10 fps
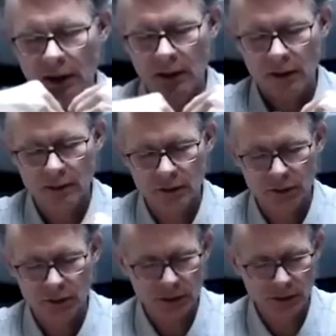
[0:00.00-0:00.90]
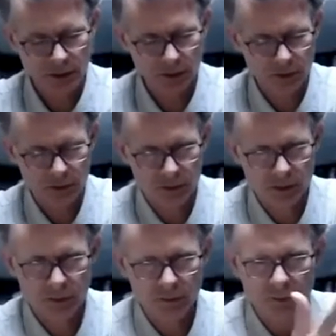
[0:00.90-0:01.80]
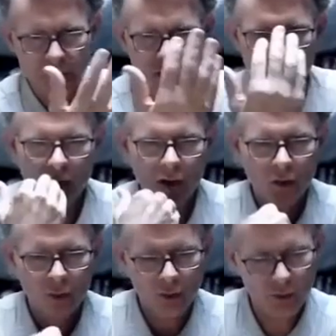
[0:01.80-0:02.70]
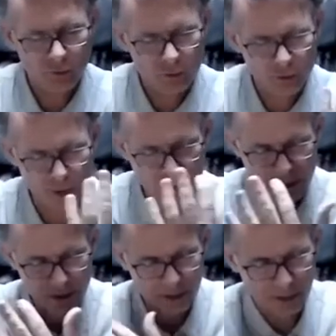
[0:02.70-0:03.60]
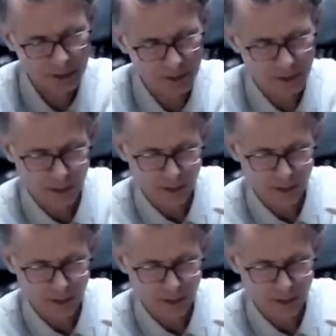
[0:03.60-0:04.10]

And this continuous flow of crossing,